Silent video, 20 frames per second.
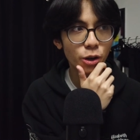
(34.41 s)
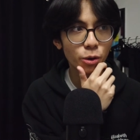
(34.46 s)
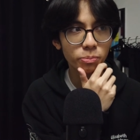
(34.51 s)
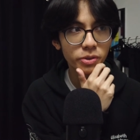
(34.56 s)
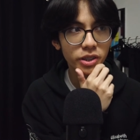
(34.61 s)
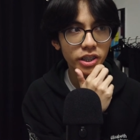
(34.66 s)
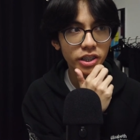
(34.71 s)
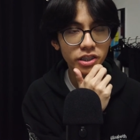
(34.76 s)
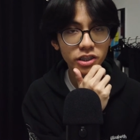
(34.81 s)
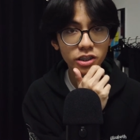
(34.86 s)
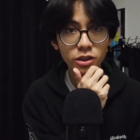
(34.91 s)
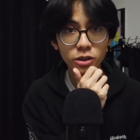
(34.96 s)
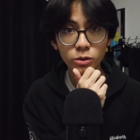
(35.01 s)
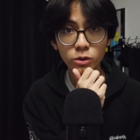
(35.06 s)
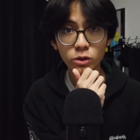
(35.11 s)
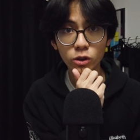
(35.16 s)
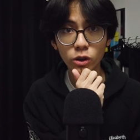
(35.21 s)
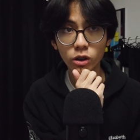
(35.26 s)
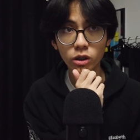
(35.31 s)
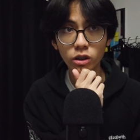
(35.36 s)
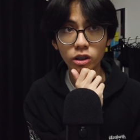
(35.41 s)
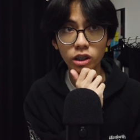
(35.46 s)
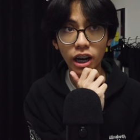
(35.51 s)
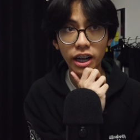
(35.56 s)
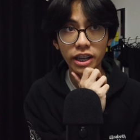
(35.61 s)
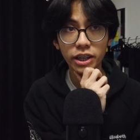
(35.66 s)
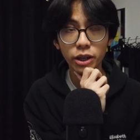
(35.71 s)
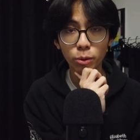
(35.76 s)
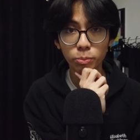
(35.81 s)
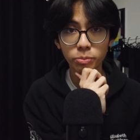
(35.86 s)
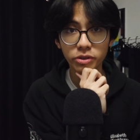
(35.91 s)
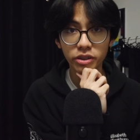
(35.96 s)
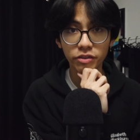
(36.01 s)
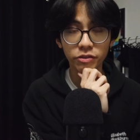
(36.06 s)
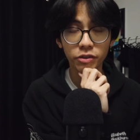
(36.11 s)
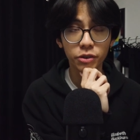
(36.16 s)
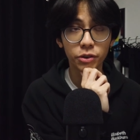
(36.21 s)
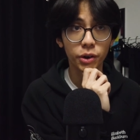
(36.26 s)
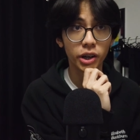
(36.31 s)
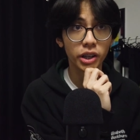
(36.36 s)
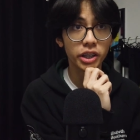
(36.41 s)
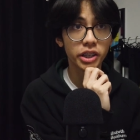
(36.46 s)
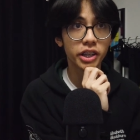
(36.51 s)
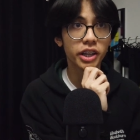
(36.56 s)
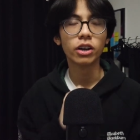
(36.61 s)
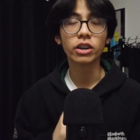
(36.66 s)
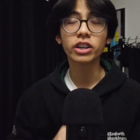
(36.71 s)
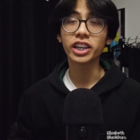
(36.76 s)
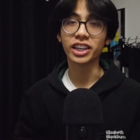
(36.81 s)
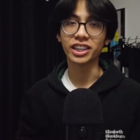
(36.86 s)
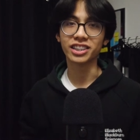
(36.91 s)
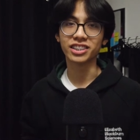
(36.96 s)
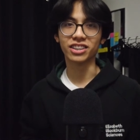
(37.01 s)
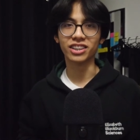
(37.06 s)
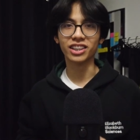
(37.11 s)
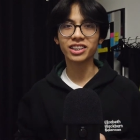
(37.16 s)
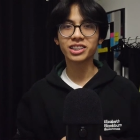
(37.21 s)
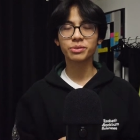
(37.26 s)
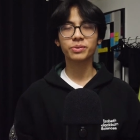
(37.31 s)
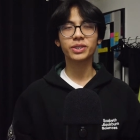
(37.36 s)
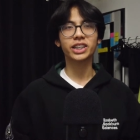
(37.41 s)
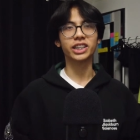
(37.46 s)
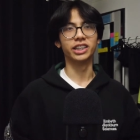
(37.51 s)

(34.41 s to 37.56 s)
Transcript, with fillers: I hope this guide helps everyone. Okay, so let's